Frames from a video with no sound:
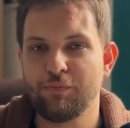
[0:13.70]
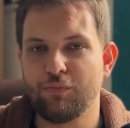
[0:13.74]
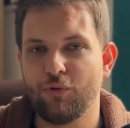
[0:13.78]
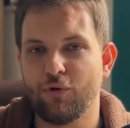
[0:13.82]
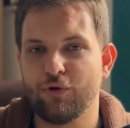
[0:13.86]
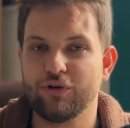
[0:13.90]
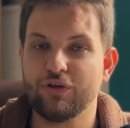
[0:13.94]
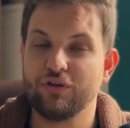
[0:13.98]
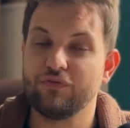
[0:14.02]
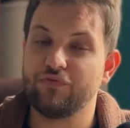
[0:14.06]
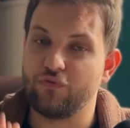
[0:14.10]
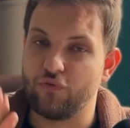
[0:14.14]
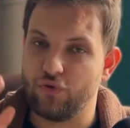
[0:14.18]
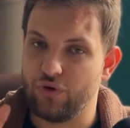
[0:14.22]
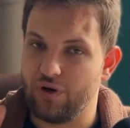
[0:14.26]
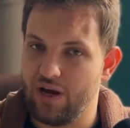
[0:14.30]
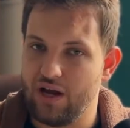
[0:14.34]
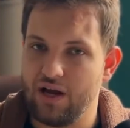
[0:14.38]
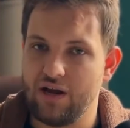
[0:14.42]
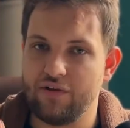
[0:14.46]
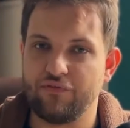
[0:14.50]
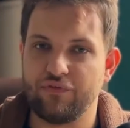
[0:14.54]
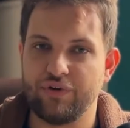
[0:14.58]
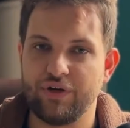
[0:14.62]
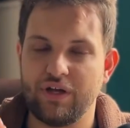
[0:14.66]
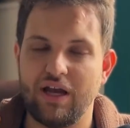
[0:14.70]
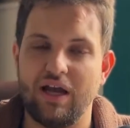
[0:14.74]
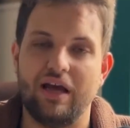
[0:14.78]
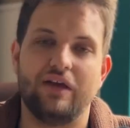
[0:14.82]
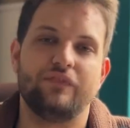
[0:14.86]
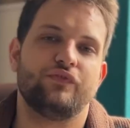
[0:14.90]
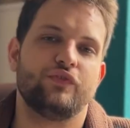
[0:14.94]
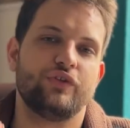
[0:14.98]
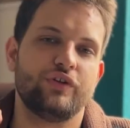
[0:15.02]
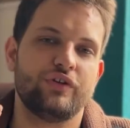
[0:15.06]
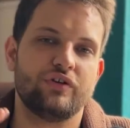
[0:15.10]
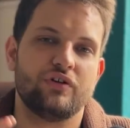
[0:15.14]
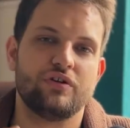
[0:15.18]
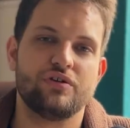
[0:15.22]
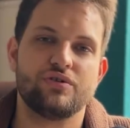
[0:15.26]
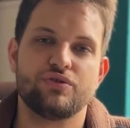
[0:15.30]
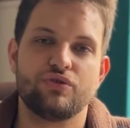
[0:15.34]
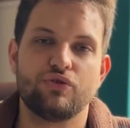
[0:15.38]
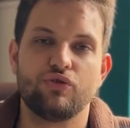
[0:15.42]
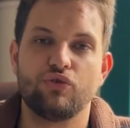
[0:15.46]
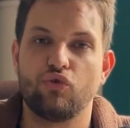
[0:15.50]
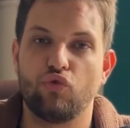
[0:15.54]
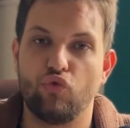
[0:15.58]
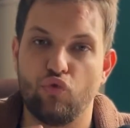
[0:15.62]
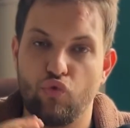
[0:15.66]
important for every
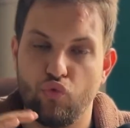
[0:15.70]
advertiser who